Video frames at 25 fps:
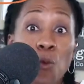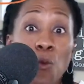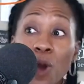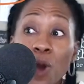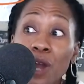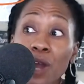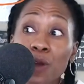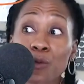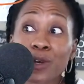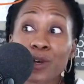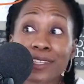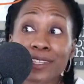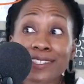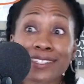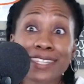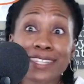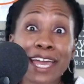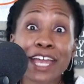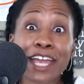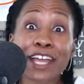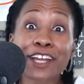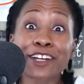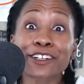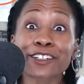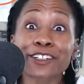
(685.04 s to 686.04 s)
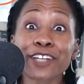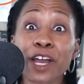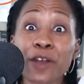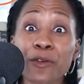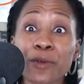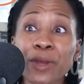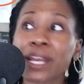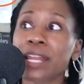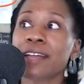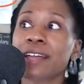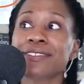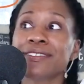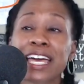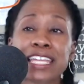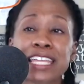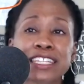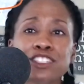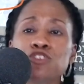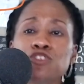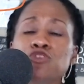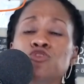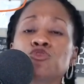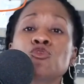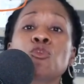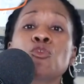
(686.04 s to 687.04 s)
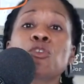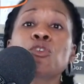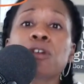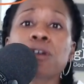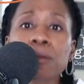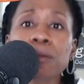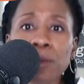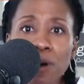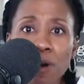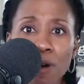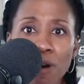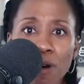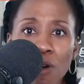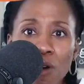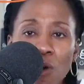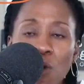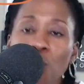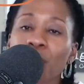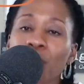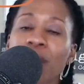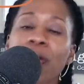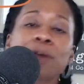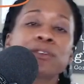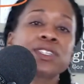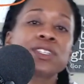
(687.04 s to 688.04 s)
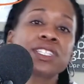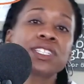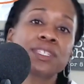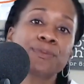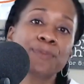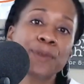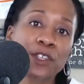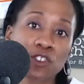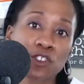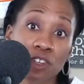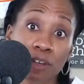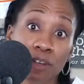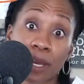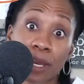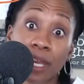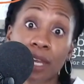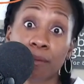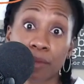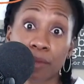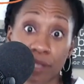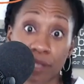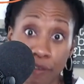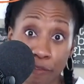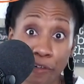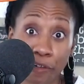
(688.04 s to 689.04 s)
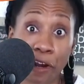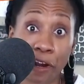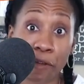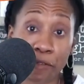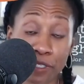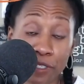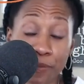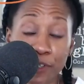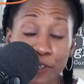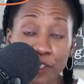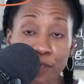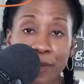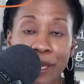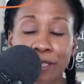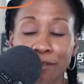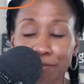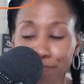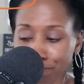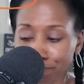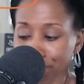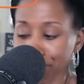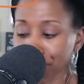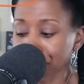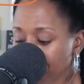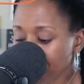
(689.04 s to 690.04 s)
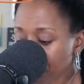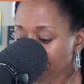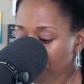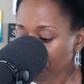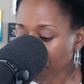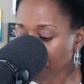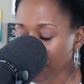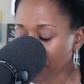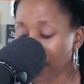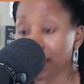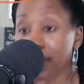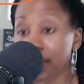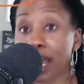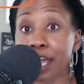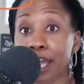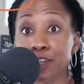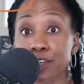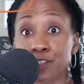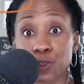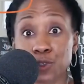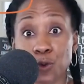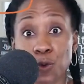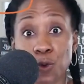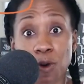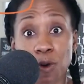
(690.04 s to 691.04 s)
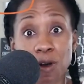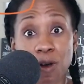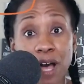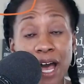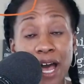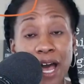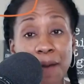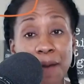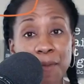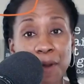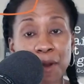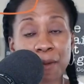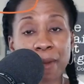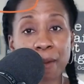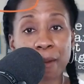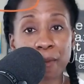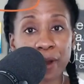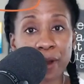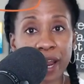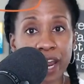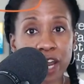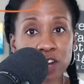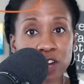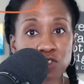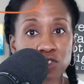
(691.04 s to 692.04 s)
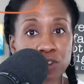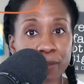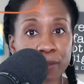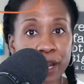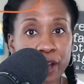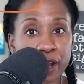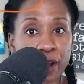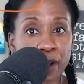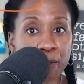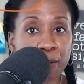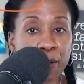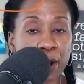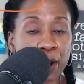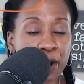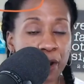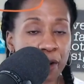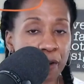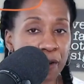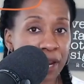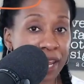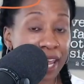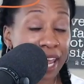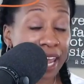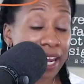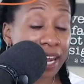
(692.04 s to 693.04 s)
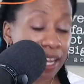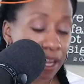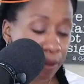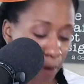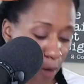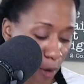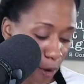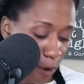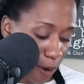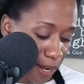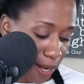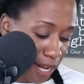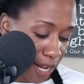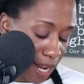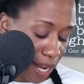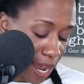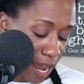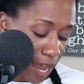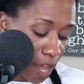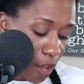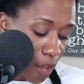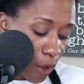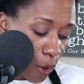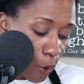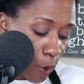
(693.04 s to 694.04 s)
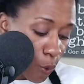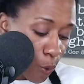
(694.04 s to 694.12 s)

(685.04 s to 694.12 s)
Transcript: One would say you're not ready. That's normal. When I was in speech and debate, believe it or not, I was in speech and debate in high school. Um, I remember Andrew Marconi, Annie Marconi, and I.